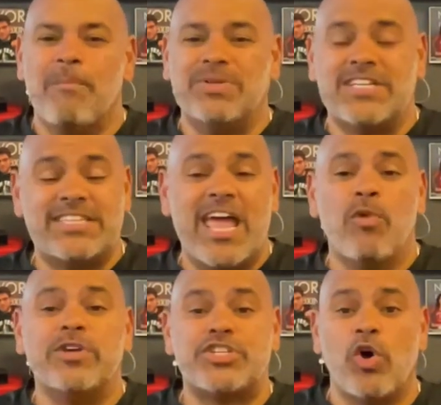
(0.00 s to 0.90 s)
But today
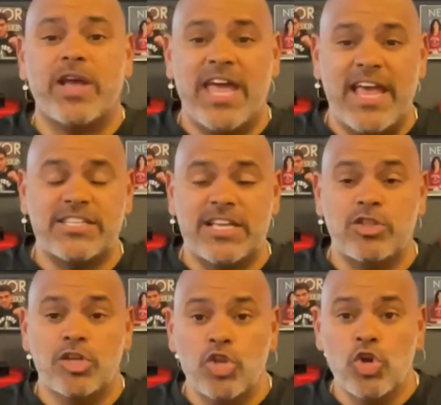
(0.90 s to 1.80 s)
we're showcasing
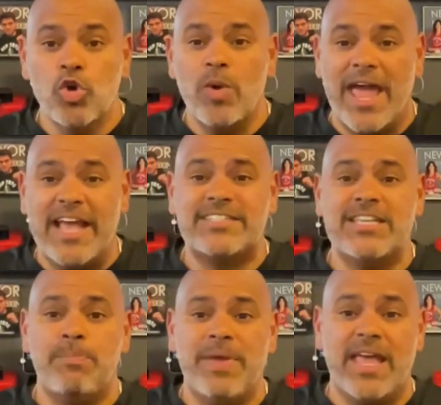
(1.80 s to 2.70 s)
the new
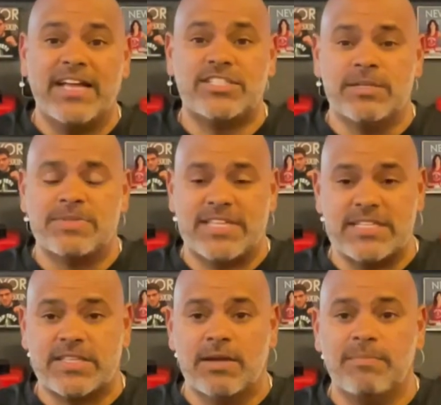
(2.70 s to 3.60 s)
ATB at Gym
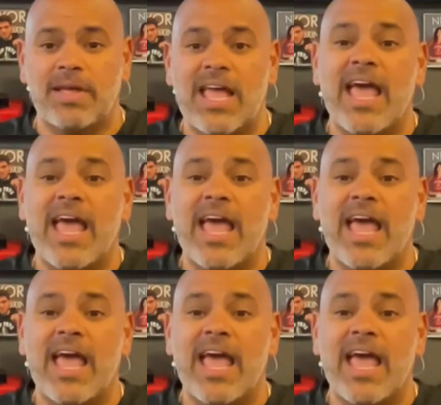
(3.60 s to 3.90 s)
system,